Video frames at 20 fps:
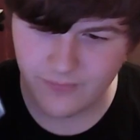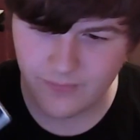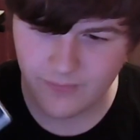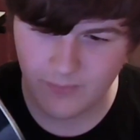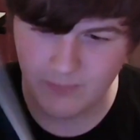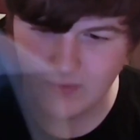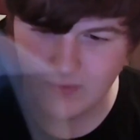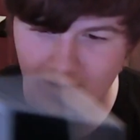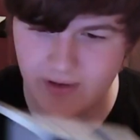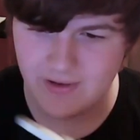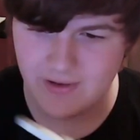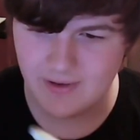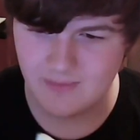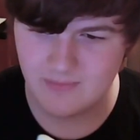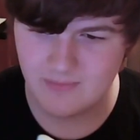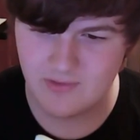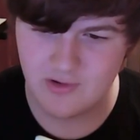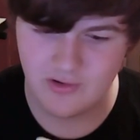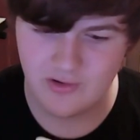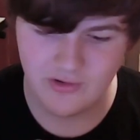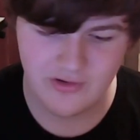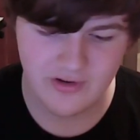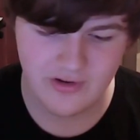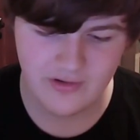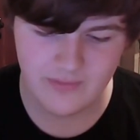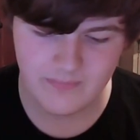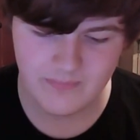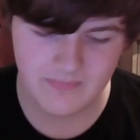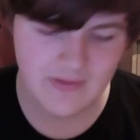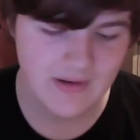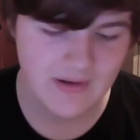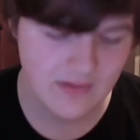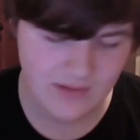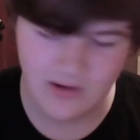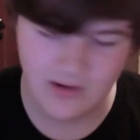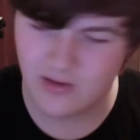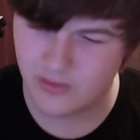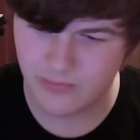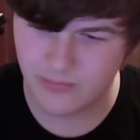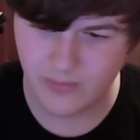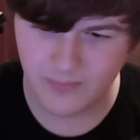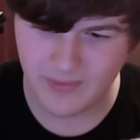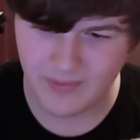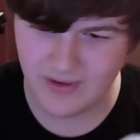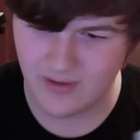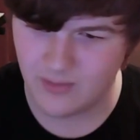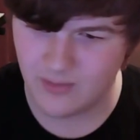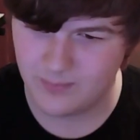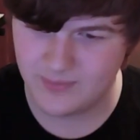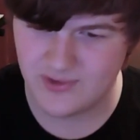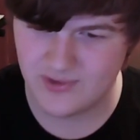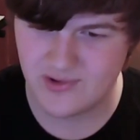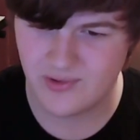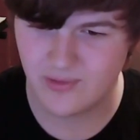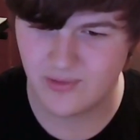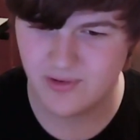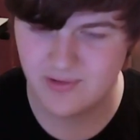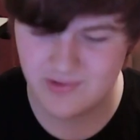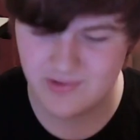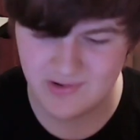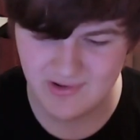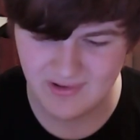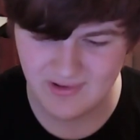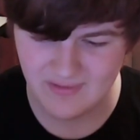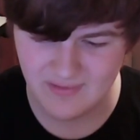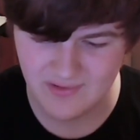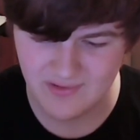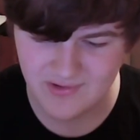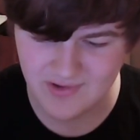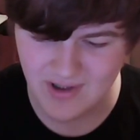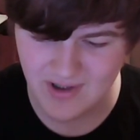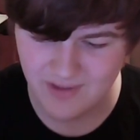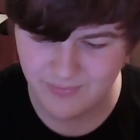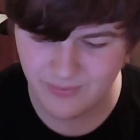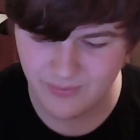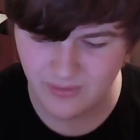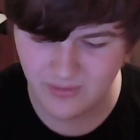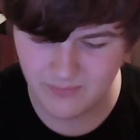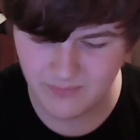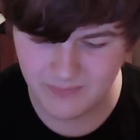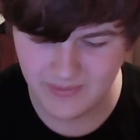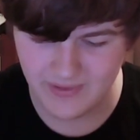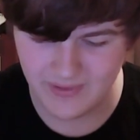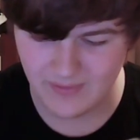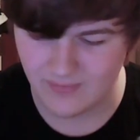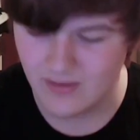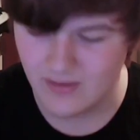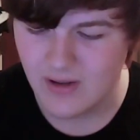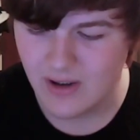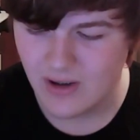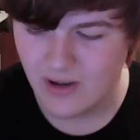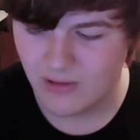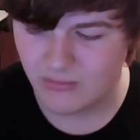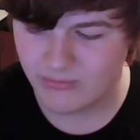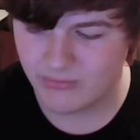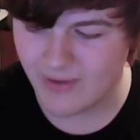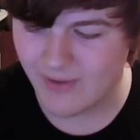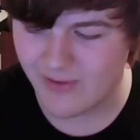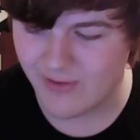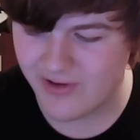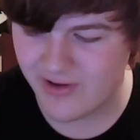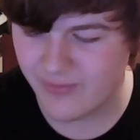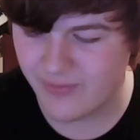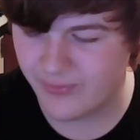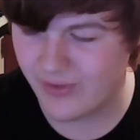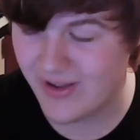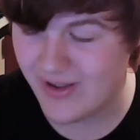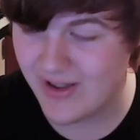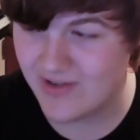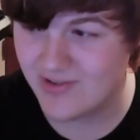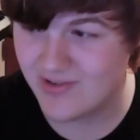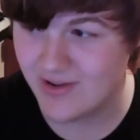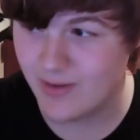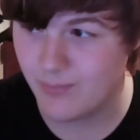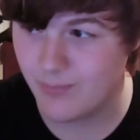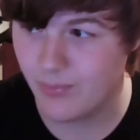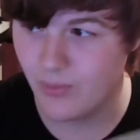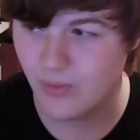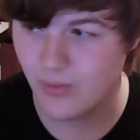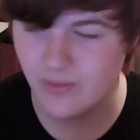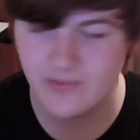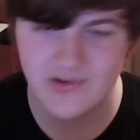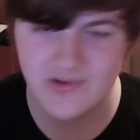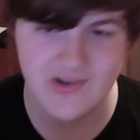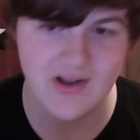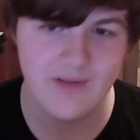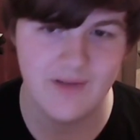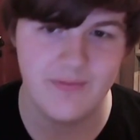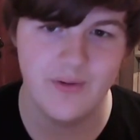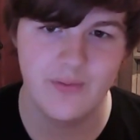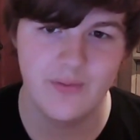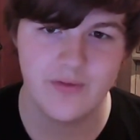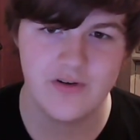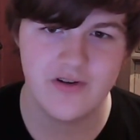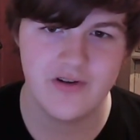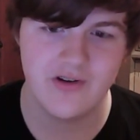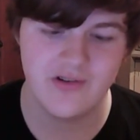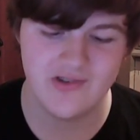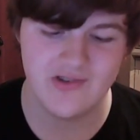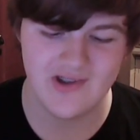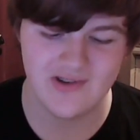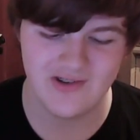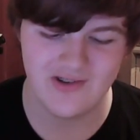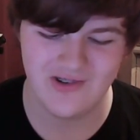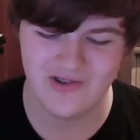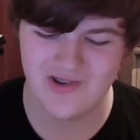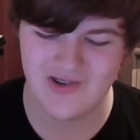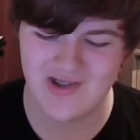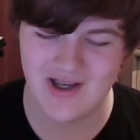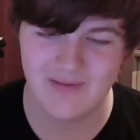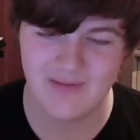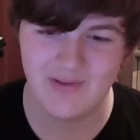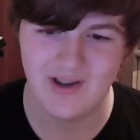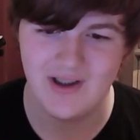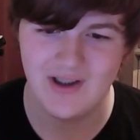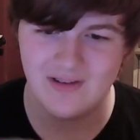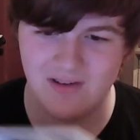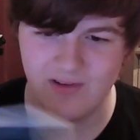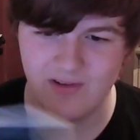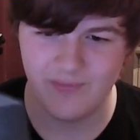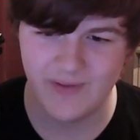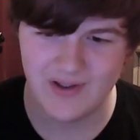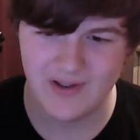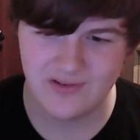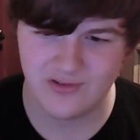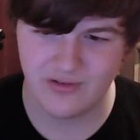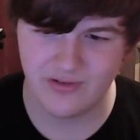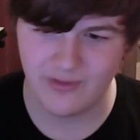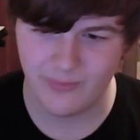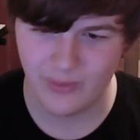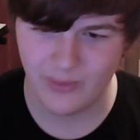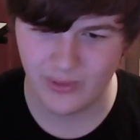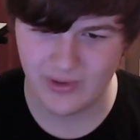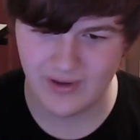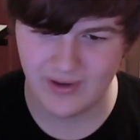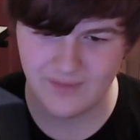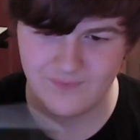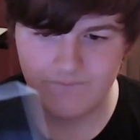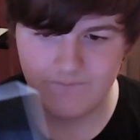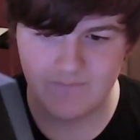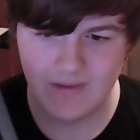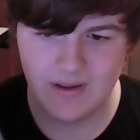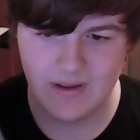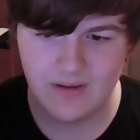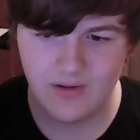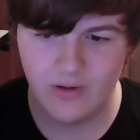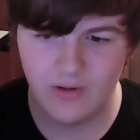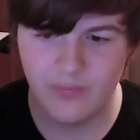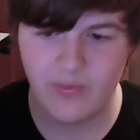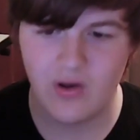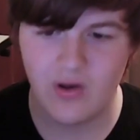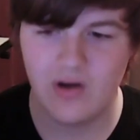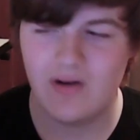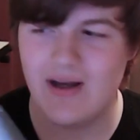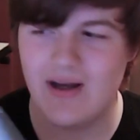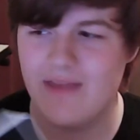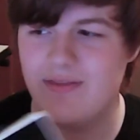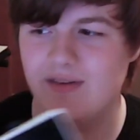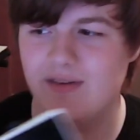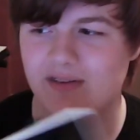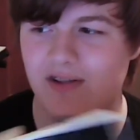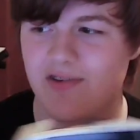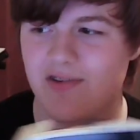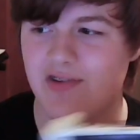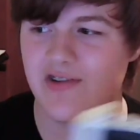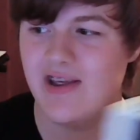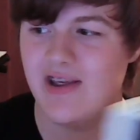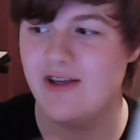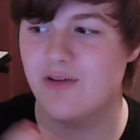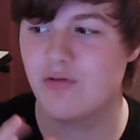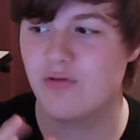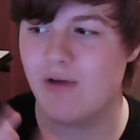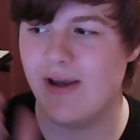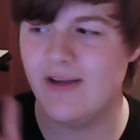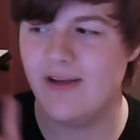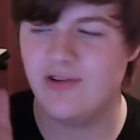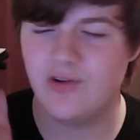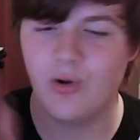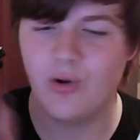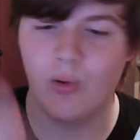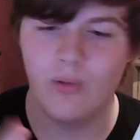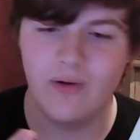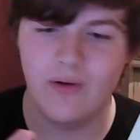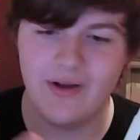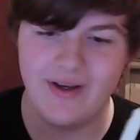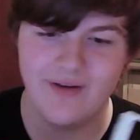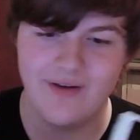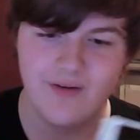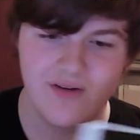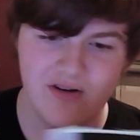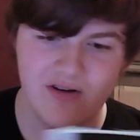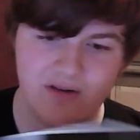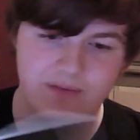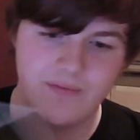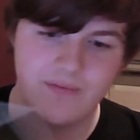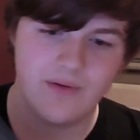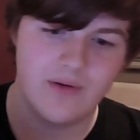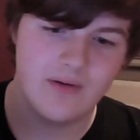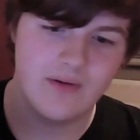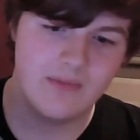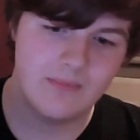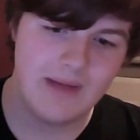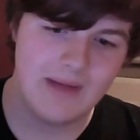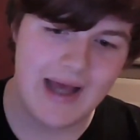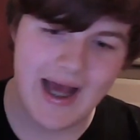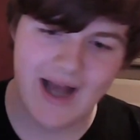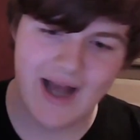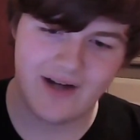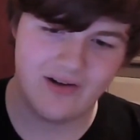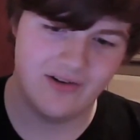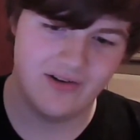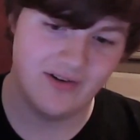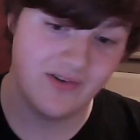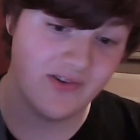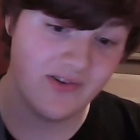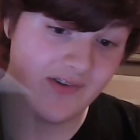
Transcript: for modding due to the hardware being open source and the software being relatively easy to port stuff over to since you just have to get the device tree working. And overall, I think this is a great toy for hackers.